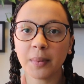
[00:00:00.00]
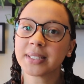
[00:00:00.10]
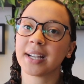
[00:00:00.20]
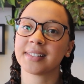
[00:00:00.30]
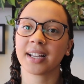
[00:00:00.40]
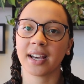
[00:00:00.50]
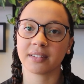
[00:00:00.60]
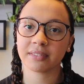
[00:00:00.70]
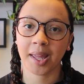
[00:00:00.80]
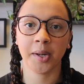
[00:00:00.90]
which has that kind
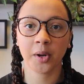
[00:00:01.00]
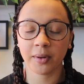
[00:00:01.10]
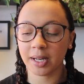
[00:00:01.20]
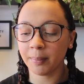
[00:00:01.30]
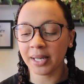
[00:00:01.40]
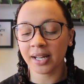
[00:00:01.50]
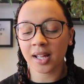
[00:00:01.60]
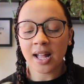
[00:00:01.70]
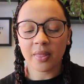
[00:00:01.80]
of lighter green and pink.